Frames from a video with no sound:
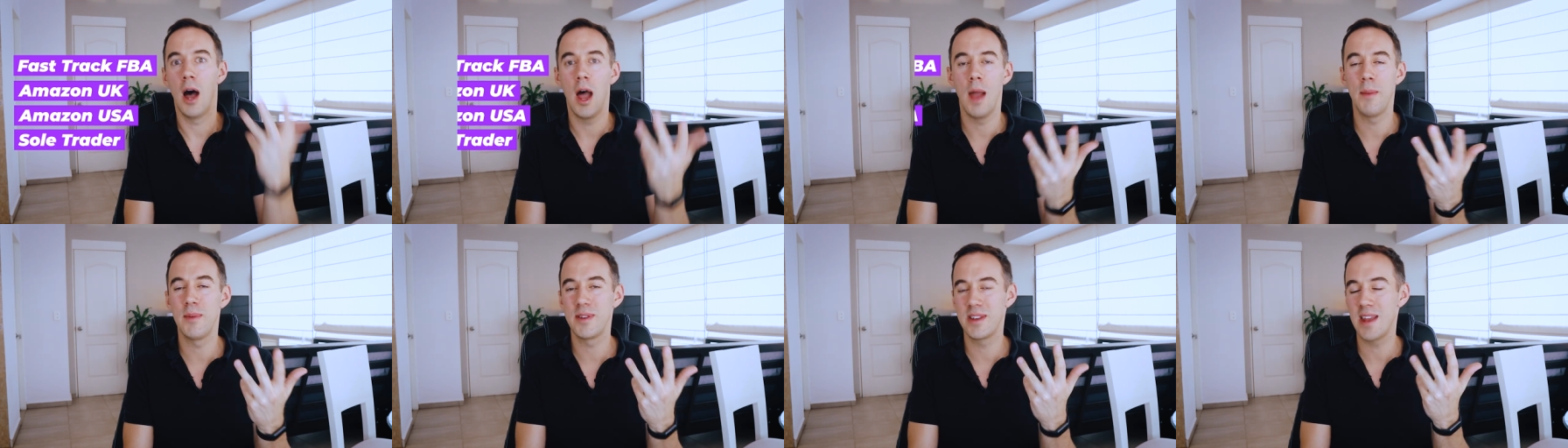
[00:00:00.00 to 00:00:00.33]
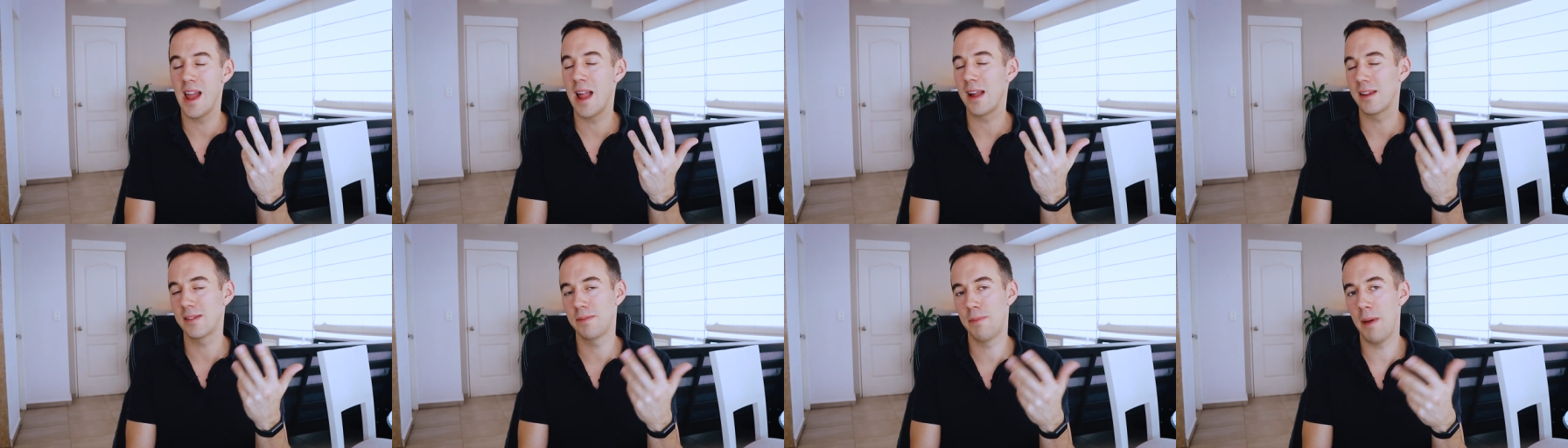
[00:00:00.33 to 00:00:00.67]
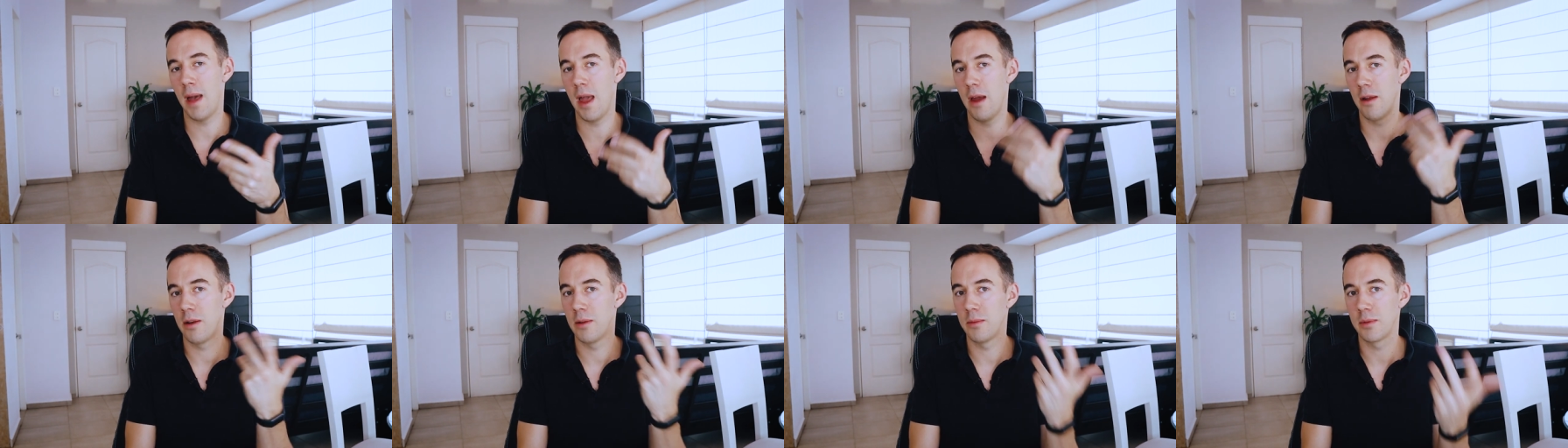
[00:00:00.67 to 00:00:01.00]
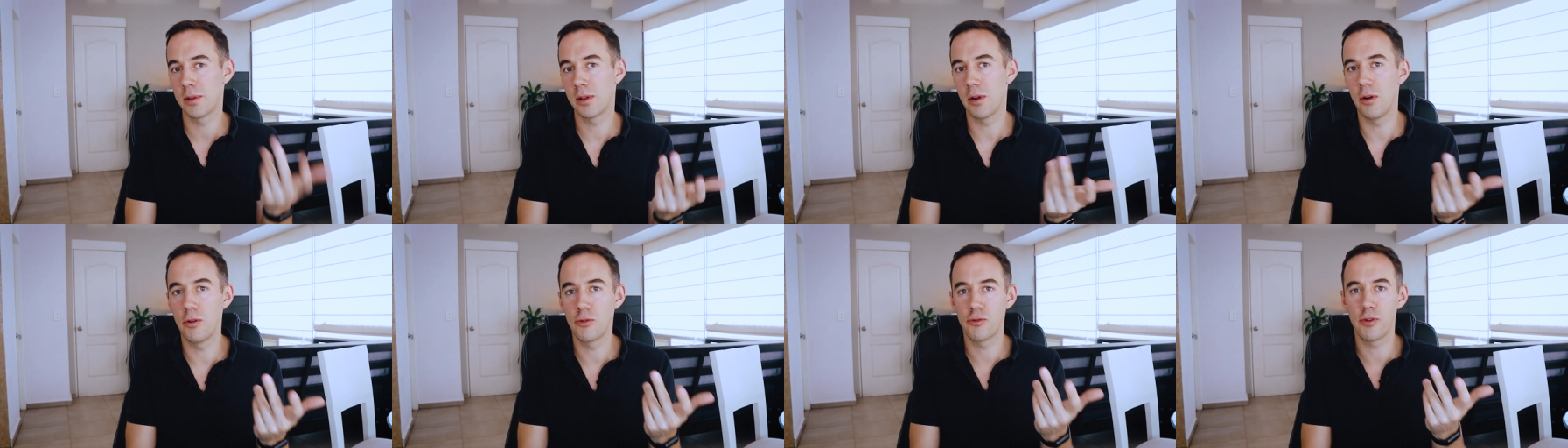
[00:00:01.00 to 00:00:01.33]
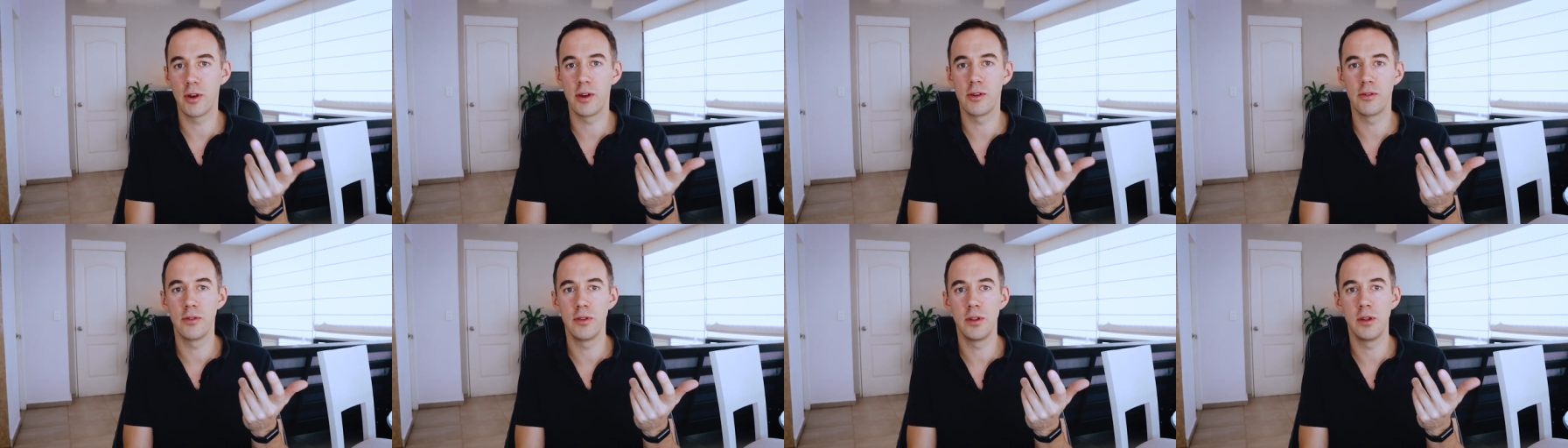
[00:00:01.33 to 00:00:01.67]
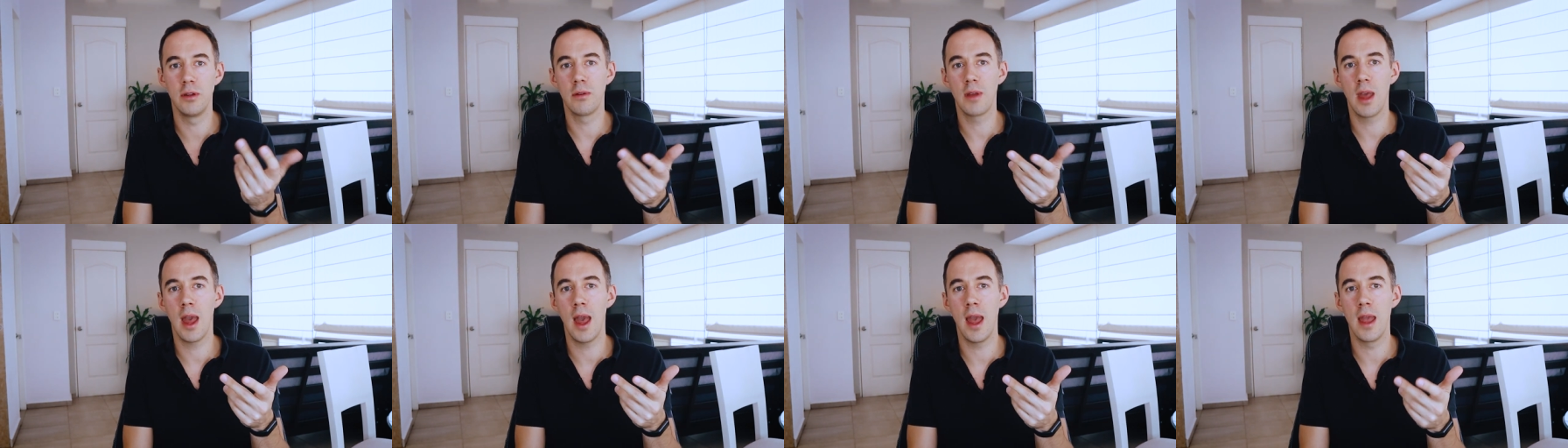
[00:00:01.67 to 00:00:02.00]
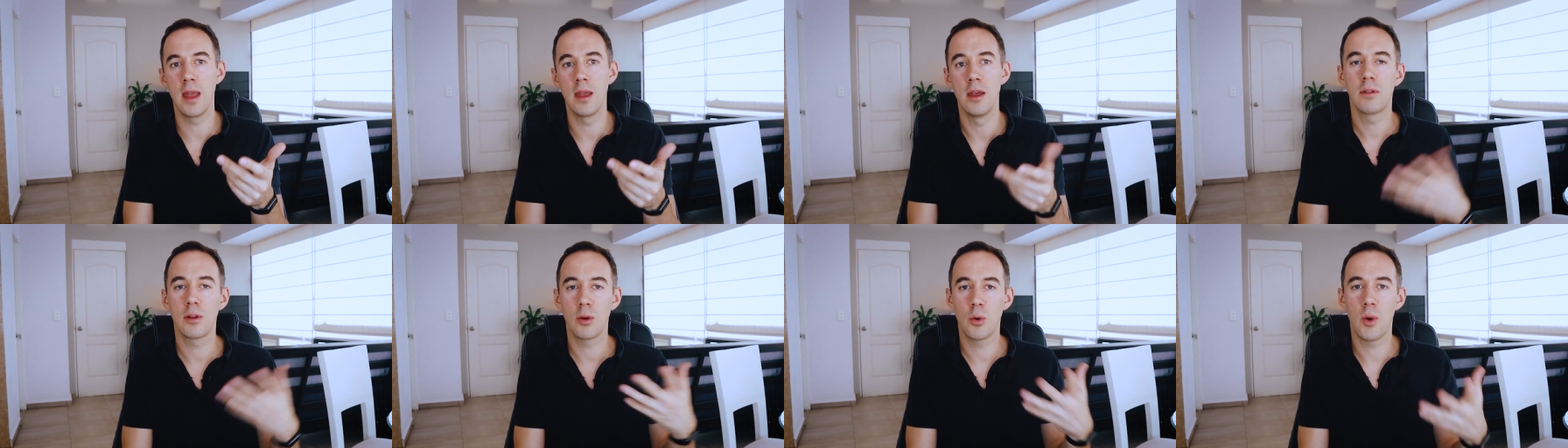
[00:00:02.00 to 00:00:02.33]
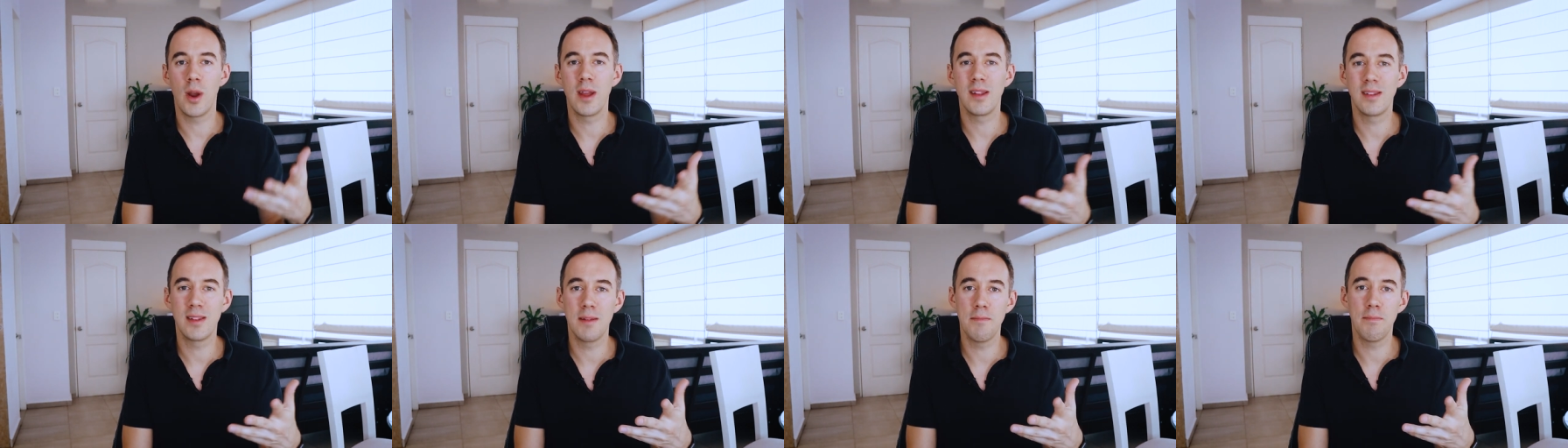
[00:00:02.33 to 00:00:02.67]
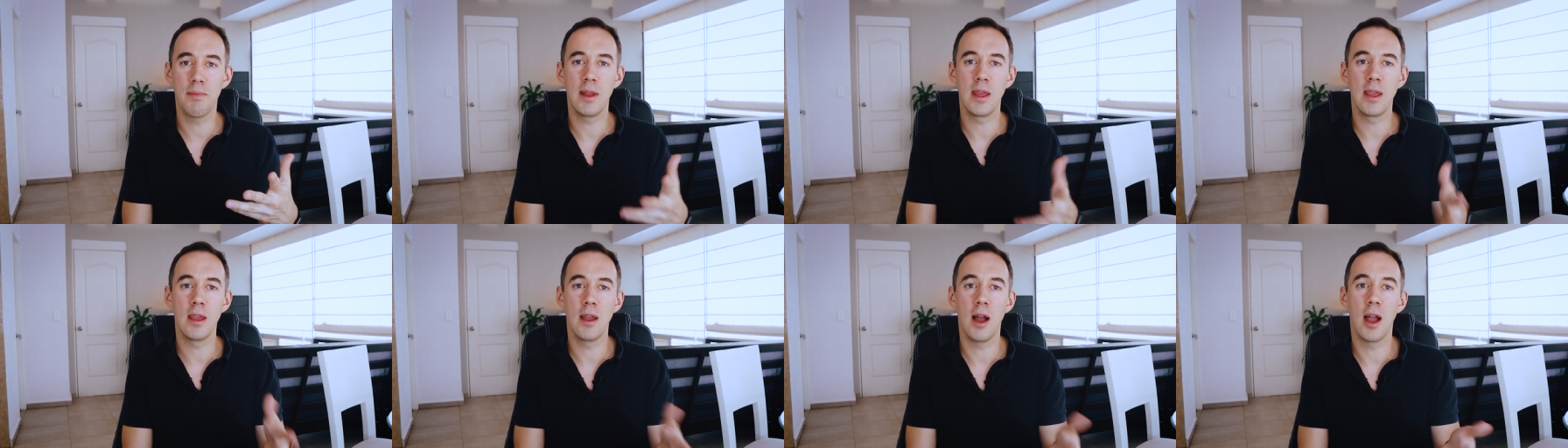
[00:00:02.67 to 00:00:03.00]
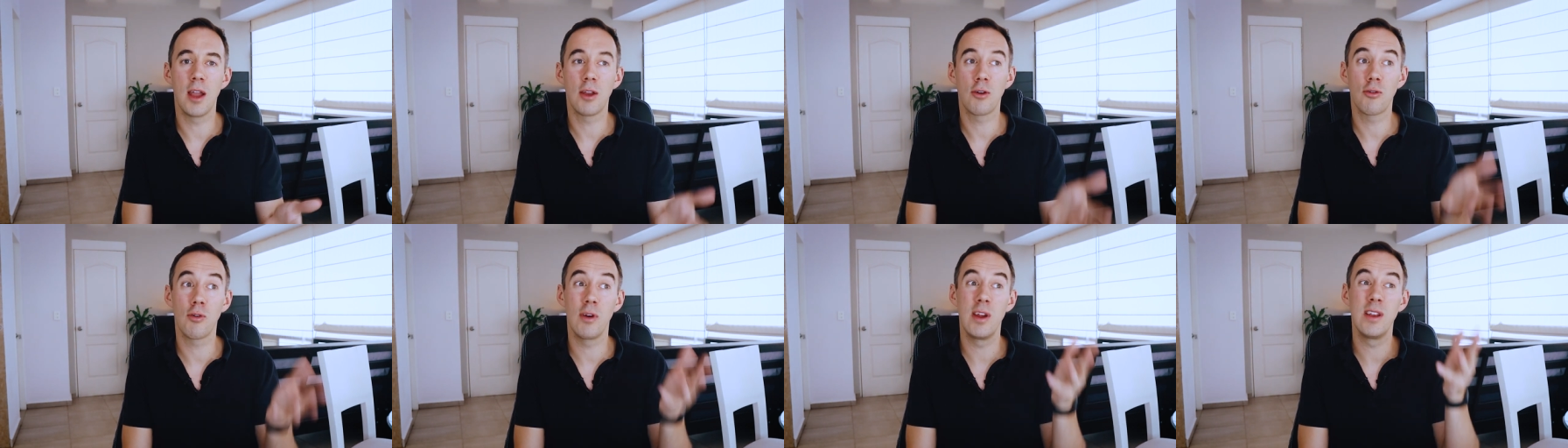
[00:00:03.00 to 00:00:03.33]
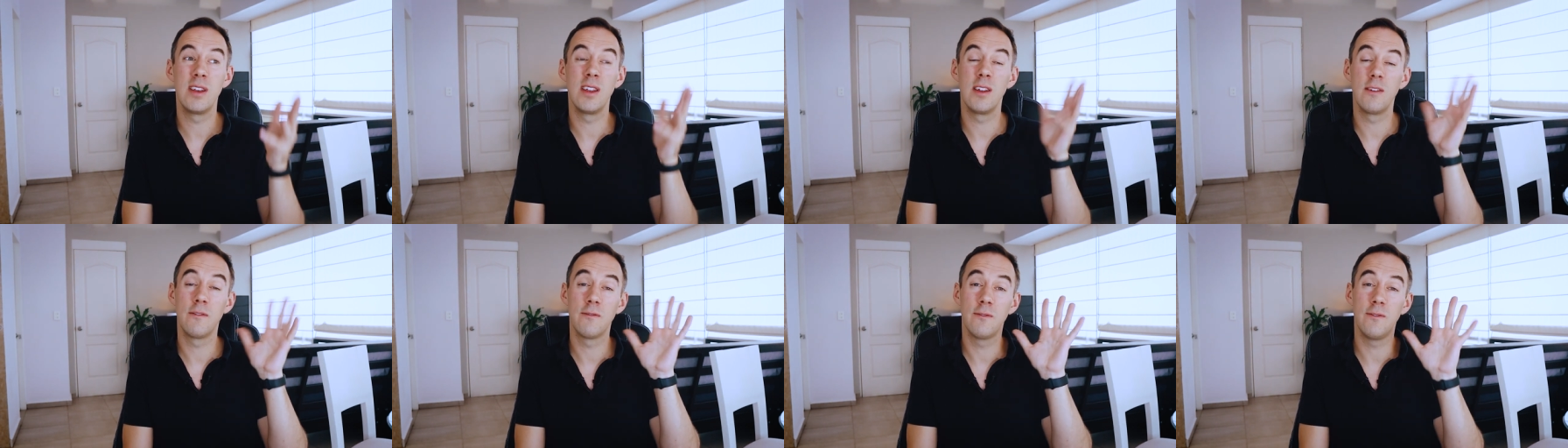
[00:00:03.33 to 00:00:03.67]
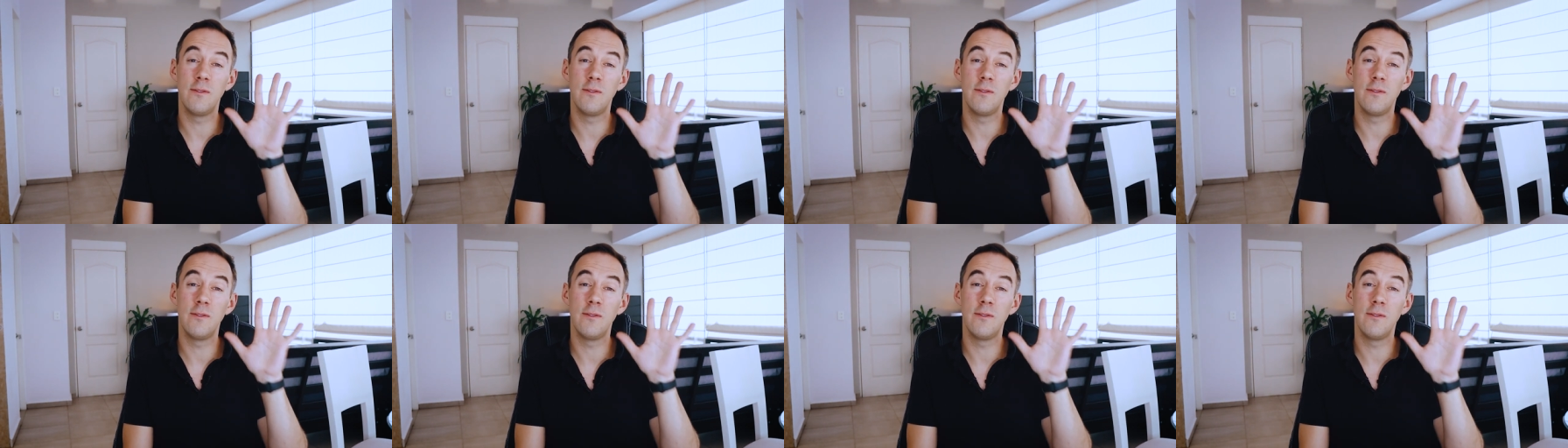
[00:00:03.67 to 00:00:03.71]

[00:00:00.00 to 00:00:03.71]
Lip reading: I'm a taxpayer and I'm a sole trader in the UK. So quite simply, I created